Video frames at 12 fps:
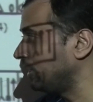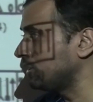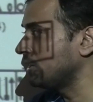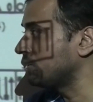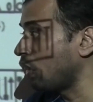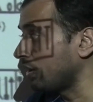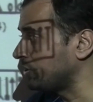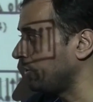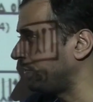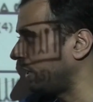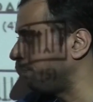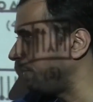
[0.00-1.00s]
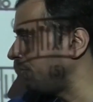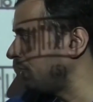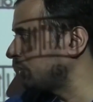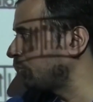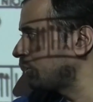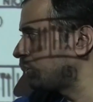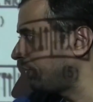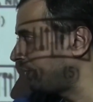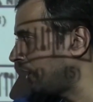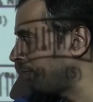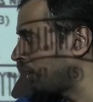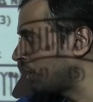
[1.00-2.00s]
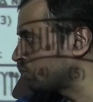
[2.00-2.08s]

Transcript: This is not shifting. Previous was shifting because